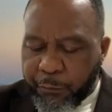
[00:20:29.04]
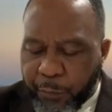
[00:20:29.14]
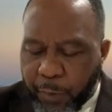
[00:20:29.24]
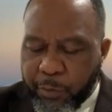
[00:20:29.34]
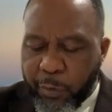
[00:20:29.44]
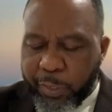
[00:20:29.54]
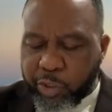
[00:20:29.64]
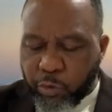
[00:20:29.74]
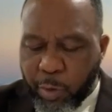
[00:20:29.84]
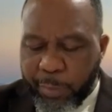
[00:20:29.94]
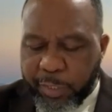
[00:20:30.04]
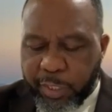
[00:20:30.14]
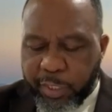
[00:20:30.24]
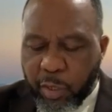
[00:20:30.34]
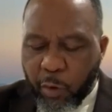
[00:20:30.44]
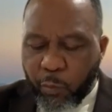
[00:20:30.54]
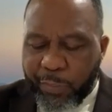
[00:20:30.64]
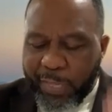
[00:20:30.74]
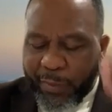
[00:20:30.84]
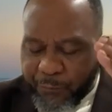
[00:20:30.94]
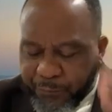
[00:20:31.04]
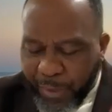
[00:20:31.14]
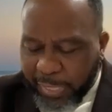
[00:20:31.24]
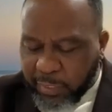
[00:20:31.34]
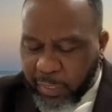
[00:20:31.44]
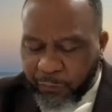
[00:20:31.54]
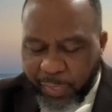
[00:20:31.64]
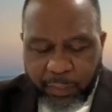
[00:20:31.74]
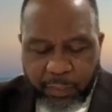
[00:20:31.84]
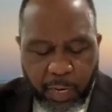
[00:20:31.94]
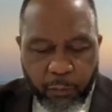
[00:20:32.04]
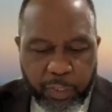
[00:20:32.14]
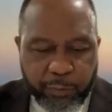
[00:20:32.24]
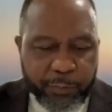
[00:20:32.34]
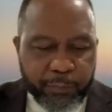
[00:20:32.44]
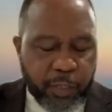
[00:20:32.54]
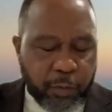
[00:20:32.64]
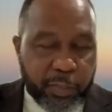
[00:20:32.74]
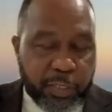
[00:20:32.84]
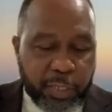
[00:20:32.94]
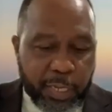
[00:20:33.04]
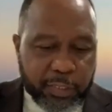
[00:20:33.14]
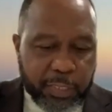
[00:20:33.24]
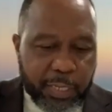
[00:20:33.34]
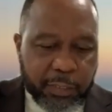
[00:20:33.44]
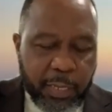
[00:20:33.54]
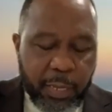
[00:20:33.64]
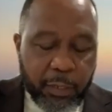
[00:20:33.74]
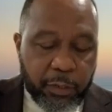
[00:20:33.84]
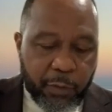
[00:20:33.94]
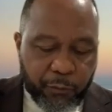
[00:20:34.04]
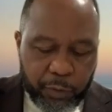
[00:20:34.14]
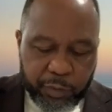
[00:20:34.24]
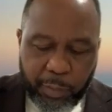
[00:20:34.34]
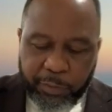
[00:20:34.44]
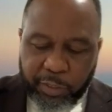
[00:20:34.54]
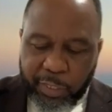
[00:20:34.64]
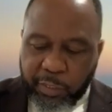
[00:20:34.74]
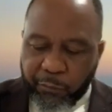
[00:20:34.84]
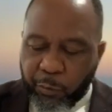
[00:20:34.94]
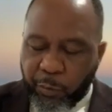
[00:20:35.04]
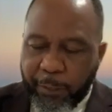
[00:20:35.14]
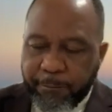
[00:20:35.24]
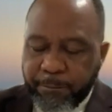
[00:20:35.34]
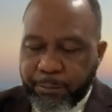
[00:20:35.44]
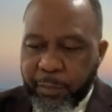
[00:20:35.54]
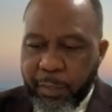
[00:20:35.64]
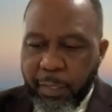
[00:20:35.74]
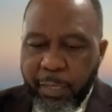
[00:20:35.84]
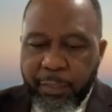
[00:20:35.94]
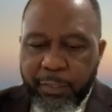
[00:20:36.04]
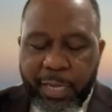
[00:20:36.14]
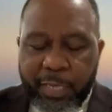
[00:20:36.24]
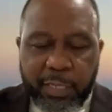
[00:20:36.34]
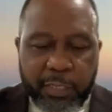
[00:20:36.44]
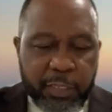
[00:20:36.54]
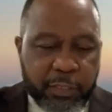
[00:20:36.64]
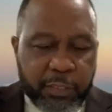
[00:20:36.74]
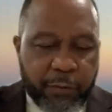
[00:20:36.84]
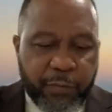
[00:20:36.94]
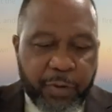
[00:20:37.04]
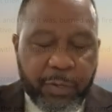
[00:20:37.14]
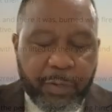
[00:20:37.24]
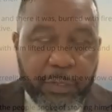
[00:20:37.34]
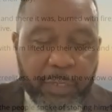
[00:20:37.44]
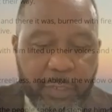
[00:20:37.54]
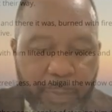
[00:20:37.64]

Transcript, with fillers: from your extremities with effective encouragement. Look what the text says. Look at verse number six, if you will. The text says it's here very clearly. Let